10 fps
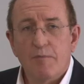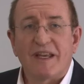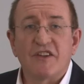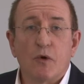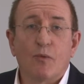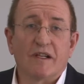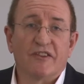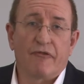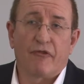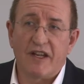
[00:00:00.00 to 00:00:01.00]
because you're well
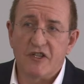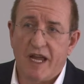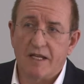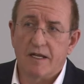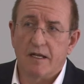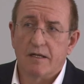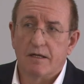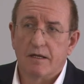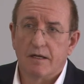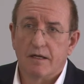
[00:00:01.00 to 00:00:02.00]
differentiated.
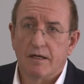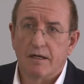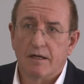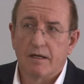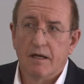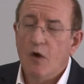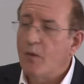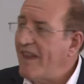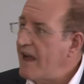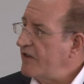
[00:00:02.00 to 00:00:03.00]

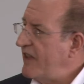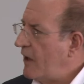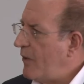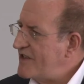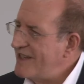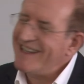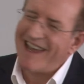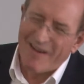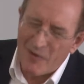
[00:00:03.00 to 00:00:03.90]
When they ask that question, yeah,